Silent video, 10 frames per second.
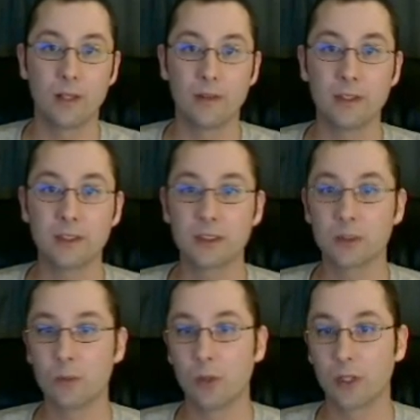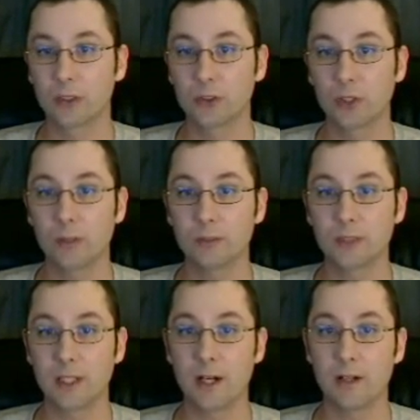This is a more extreme
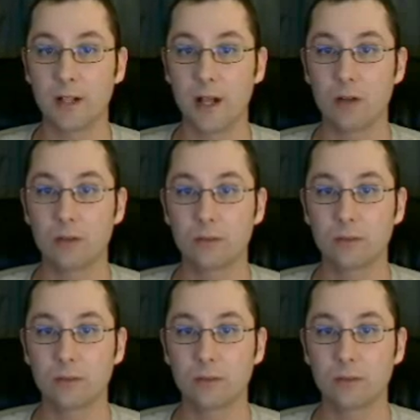scenario,